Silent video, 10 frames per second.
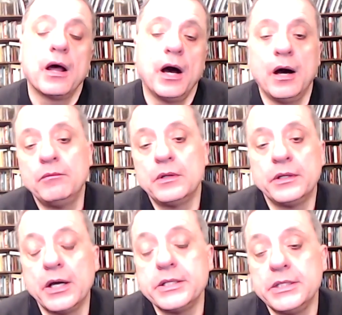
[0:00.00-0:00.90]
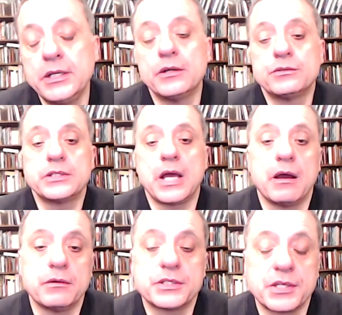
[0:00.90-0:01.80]
1900
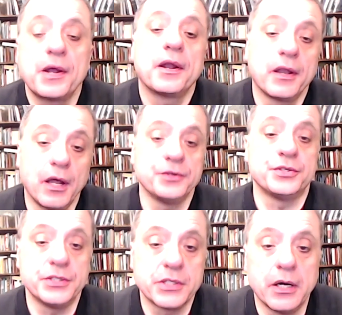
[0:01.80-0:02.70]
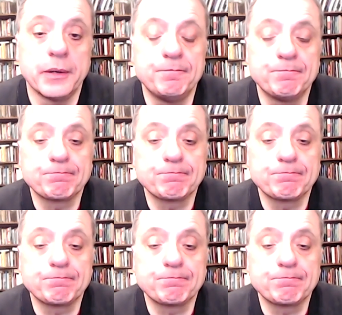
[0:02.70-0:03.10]
hours London time.